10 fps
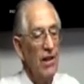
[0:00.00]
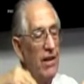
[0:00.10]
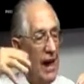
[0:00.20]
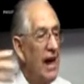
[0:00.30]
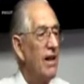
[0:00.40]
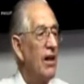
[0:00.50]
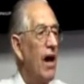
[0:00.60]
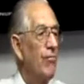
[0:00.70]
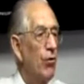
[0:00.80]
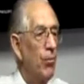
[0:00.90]
then you
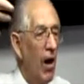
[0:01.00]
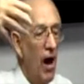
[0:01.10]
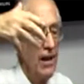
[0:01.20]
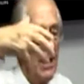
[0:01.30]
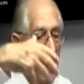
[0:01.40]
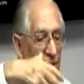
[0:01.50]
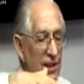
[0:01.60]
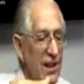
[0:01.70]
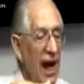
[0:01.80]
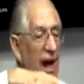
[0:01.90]
have to apply the
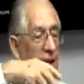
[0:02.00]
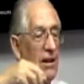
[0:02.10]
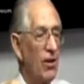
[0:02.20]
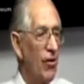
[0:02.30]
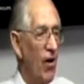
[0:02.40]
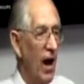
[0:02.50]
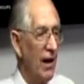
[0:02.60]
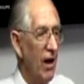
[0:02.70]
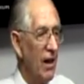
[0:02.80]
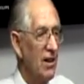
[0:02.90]
understanding to the right
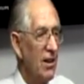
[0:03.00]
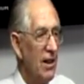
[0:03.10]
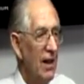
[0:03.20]
knowledge,